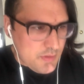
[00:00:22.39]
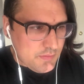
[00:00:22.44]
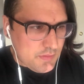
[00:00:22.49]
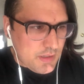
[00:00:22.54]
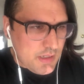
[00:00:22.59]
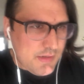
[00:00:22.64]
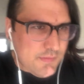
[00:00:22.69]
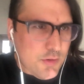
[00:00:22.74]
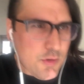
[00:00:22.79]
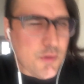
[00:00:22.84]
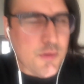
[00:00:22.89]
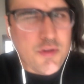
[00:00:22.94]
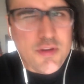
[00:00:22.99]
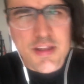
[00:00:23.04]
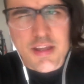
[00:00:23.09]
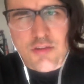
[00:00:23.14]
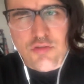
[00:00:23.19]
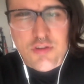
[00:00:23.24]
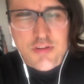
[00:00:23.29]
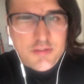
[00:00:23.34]
kind of going through
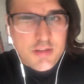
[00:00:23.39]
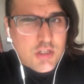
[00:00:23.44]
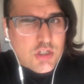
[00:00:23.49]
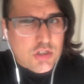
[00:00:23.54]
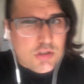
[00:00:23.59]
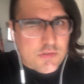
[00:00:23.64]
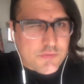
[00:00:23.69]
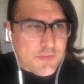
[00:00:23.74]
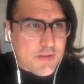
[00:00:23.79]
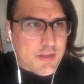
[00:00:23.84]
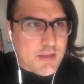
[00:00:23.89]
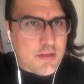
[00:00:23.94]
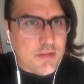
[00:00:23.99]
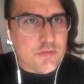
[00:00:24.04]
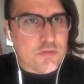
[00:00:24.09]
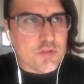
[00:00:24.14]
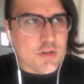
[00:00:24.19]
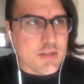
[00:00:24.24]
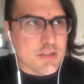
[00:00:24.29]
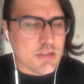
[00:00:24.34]
like a transitional
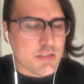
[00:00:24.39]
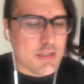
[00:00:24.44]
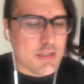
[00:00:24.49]
phase, trying to